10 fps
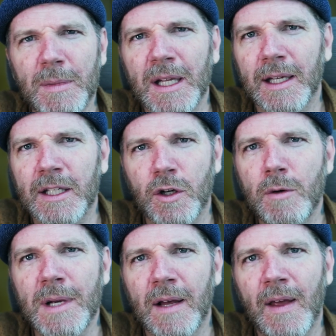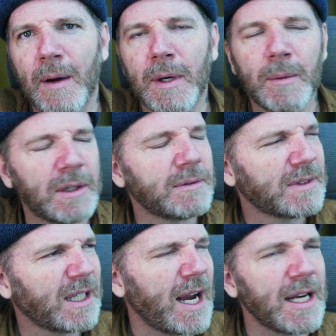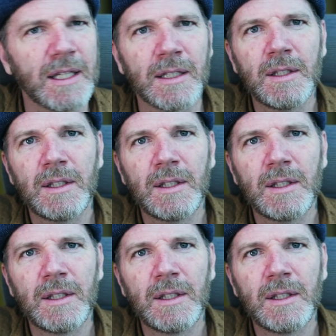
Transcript: me, like turned me on that way. Well, kinda.